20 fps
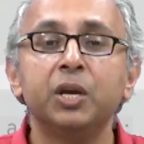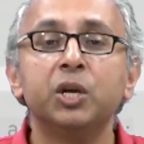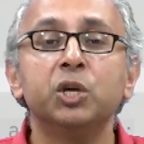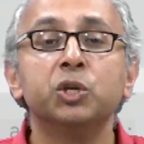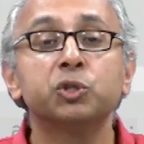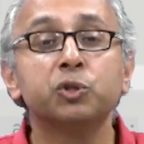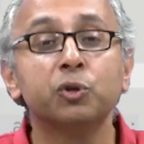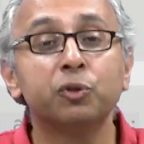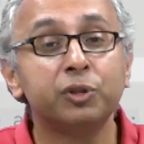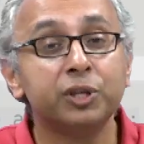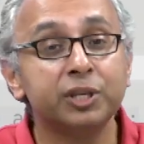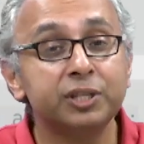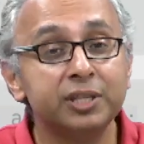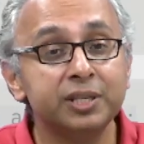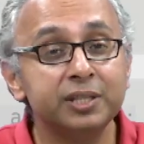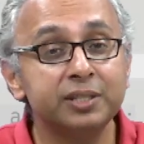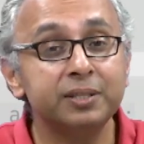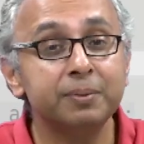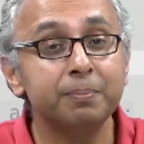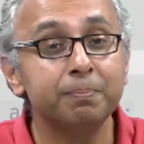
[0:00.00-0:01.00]
So this
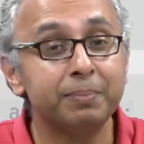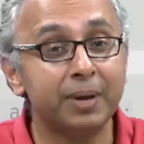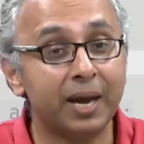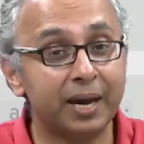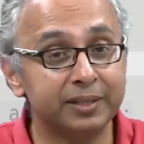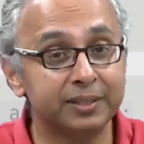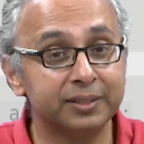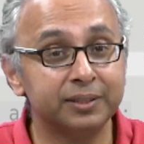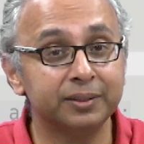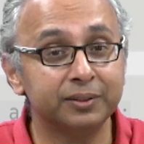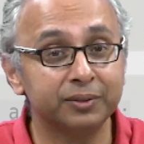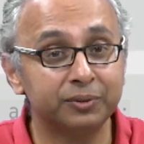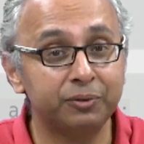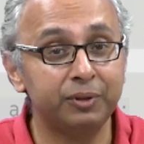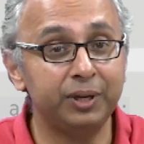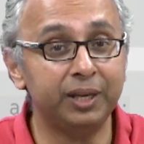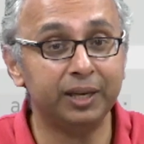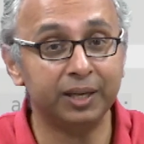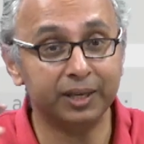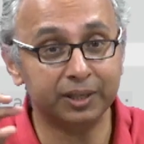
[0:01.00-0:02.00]
is pattern
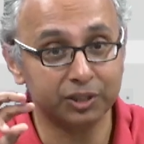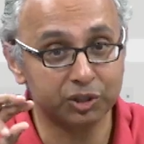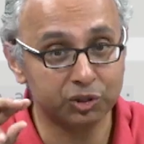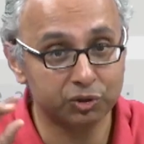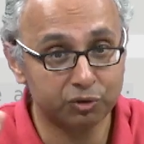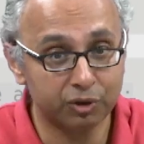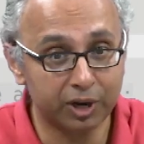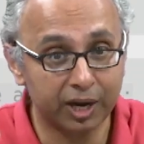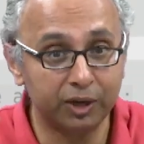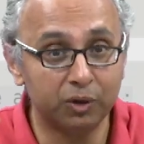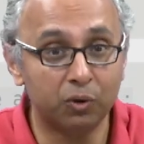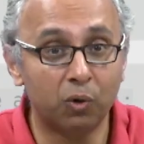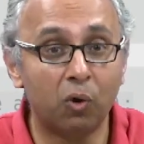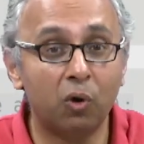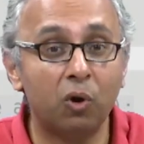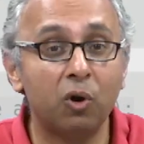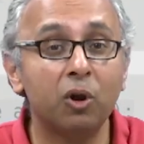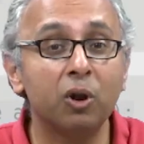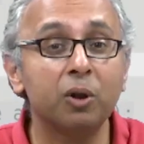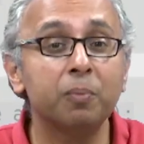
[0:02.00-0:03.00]
three. It is trying
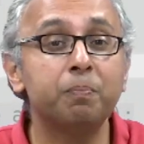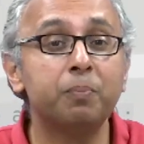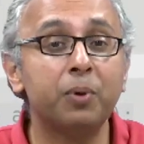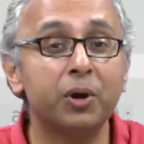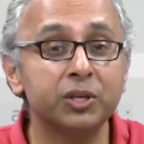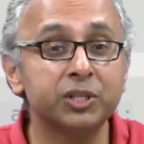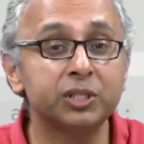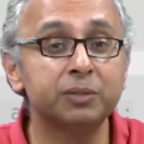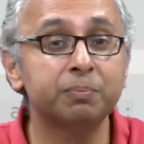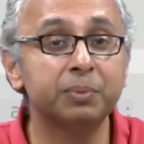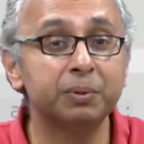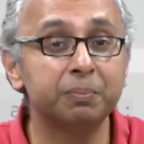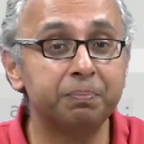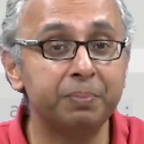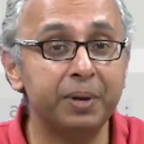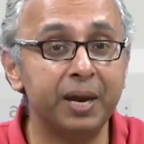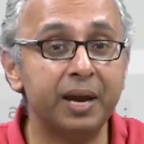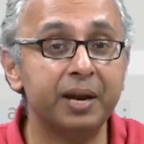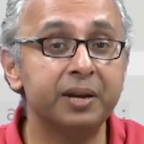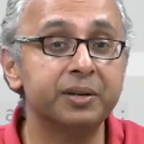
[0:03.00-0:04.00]
all possible
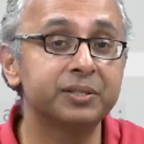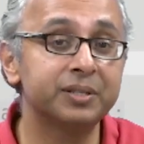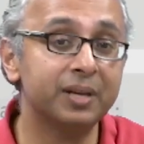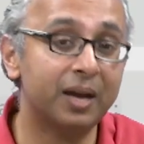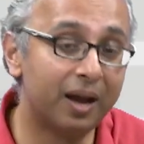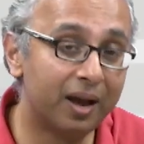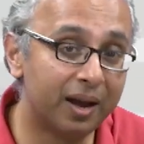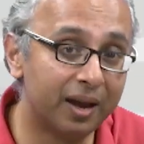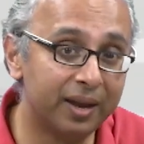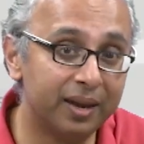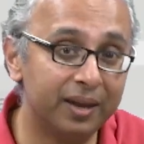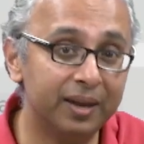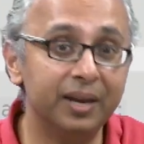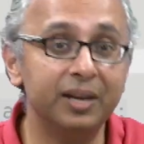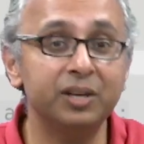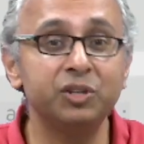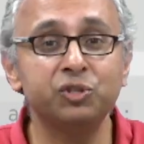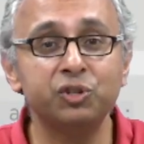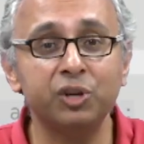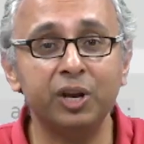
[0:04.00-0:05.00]
pairs I
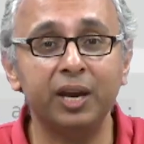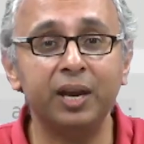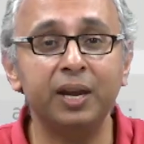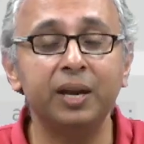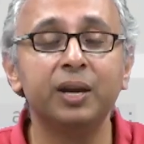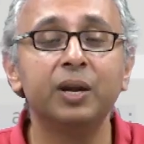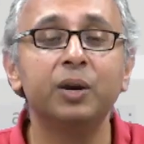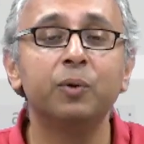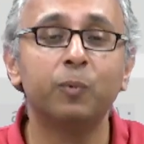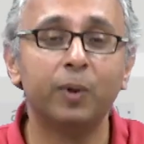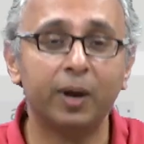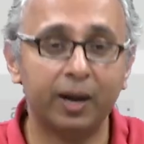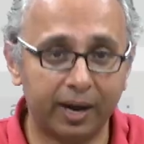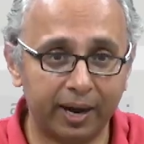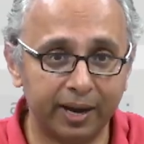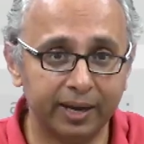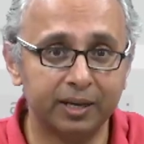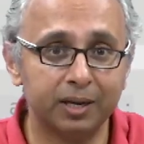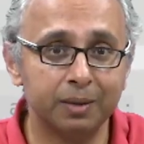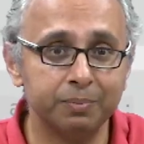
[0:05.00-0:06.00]
and J where
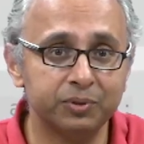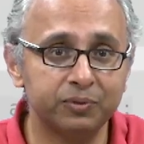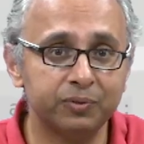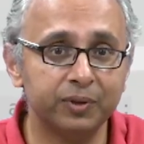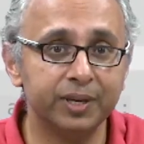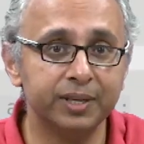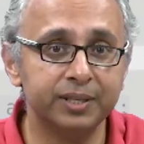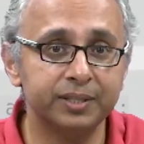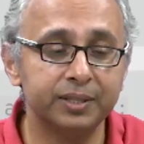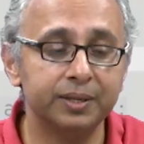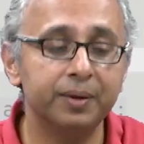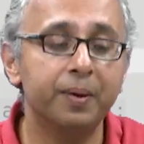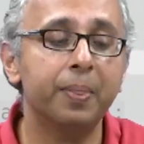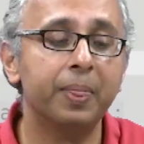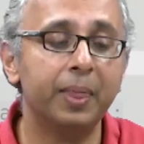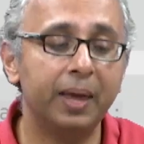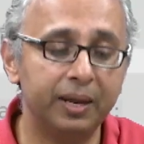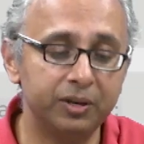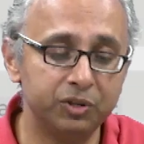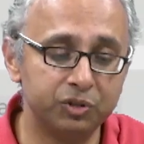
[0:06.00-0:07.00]
I comes first
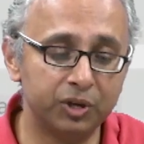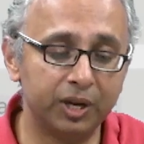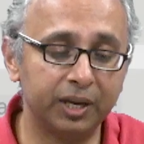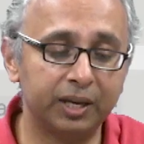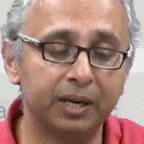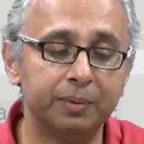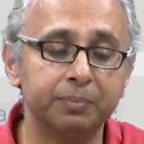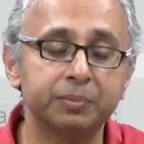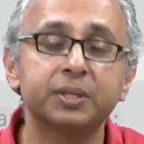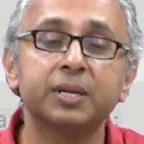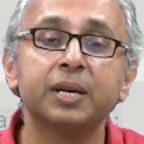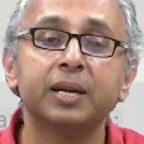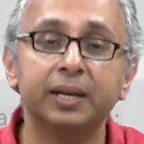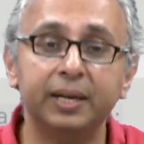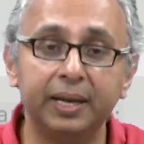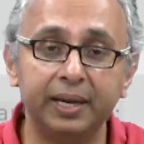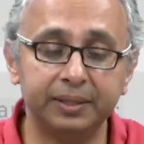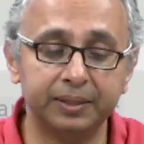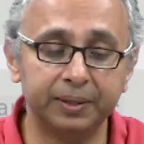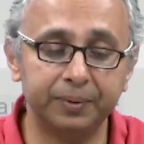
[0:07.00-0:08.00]
and J comes
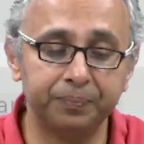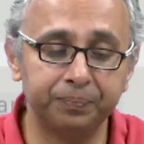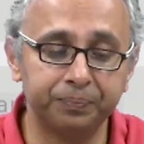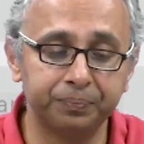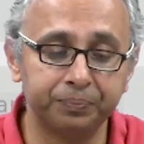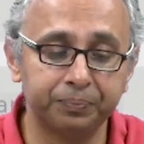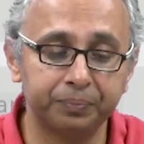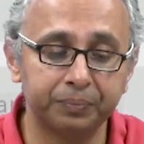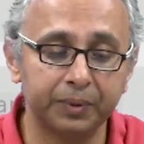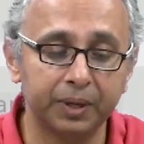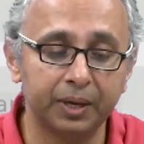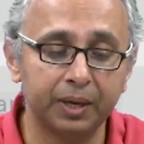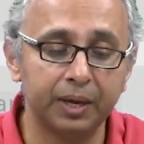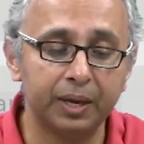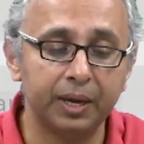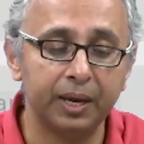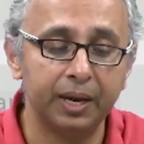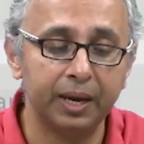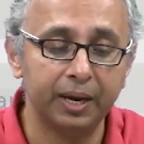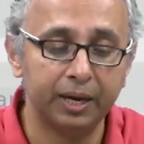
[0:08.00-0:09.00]
later.
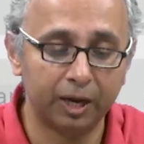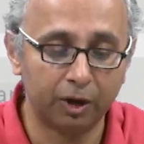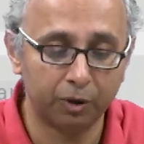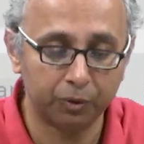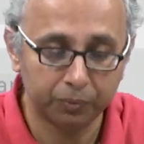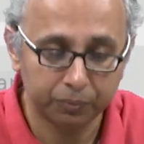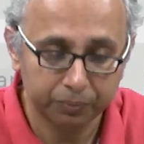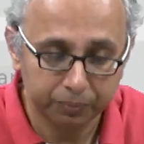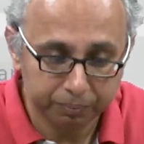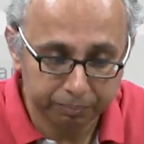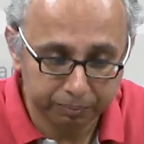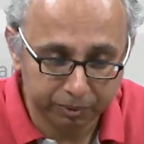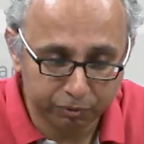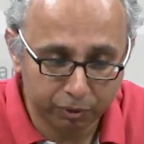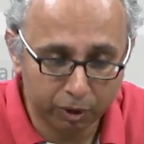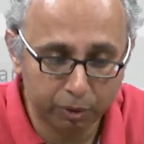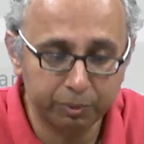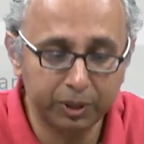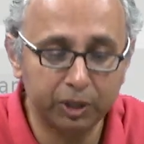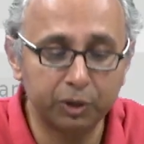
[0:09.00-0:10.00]
Now,
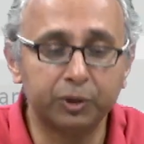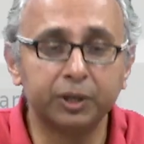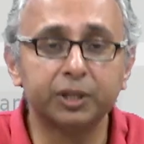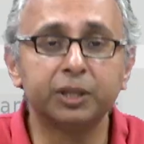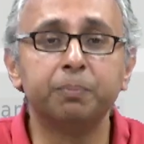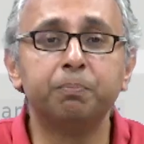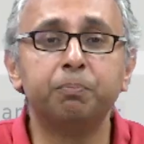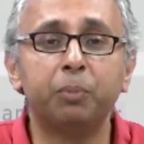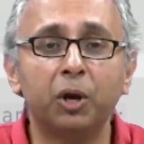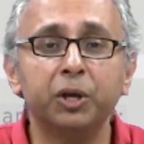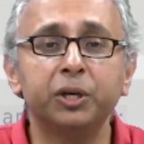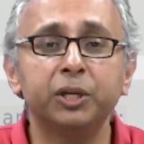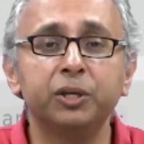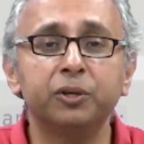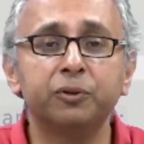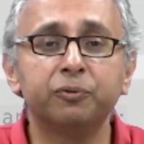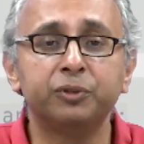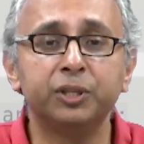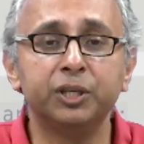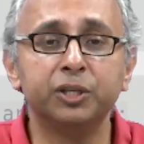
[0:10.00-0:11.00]
before we look at the body
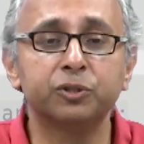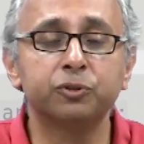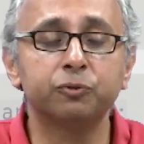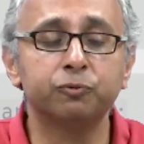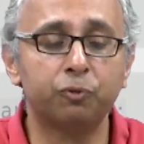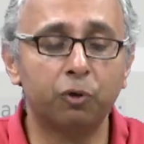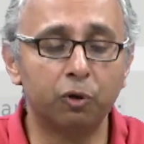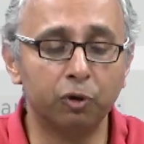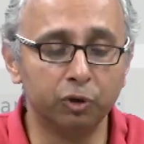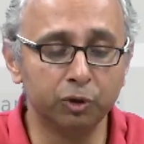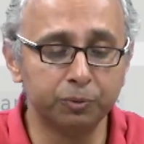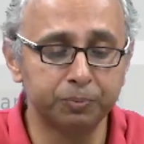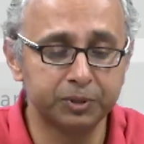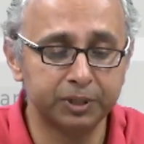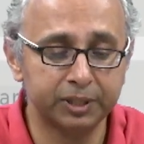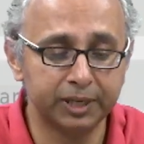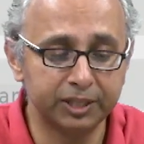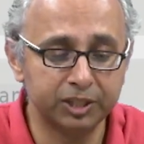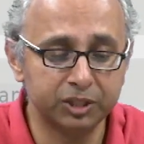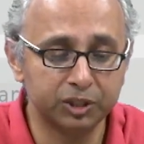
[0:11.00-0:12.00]
of these for
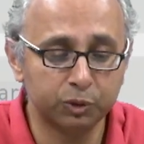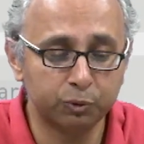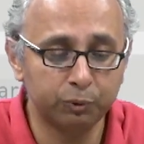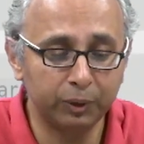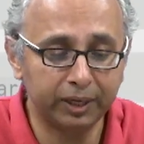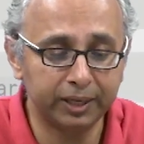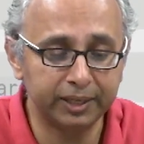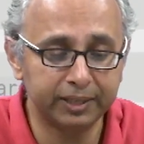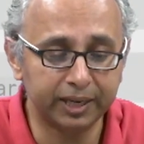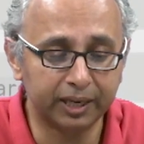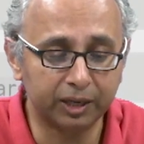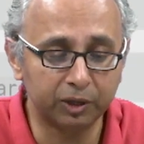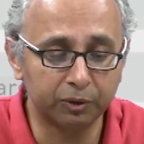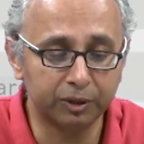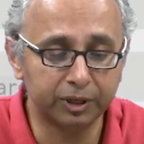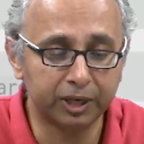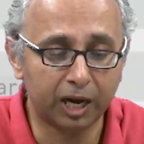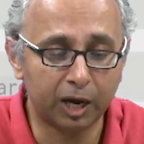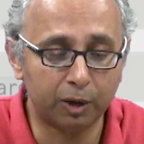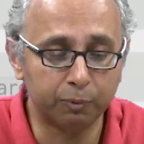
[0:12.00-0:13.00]
loops, let's quickly take a look
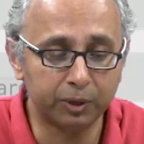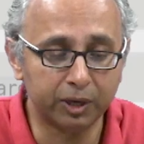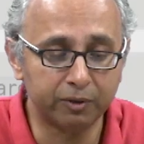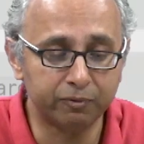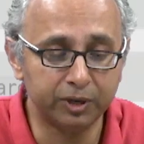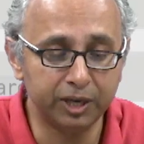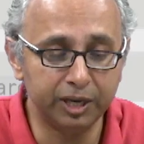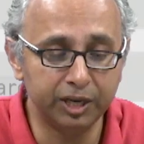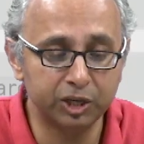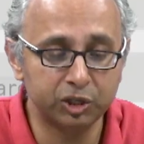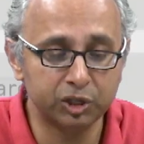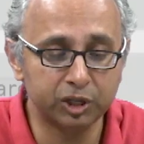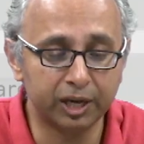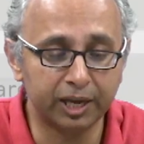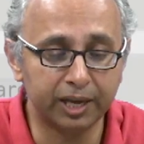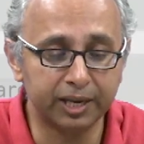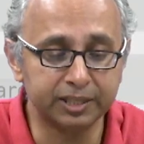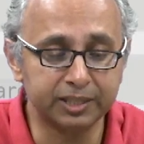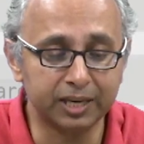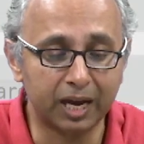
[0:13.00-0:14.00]
at how we have
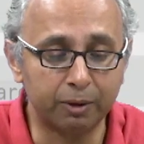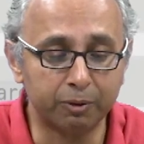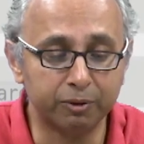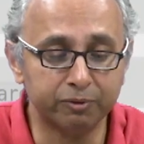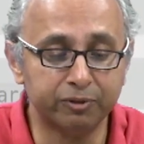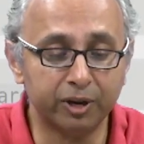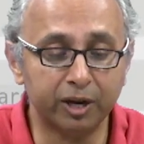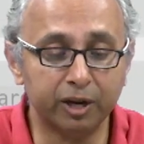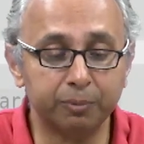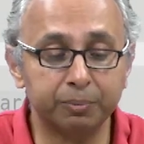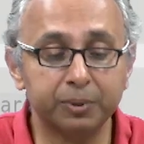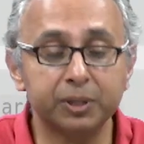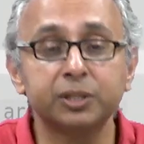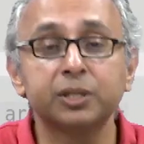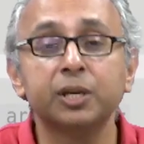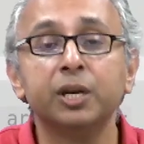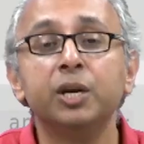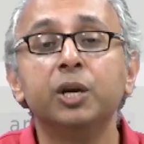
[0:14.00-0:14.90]
initialized our variables.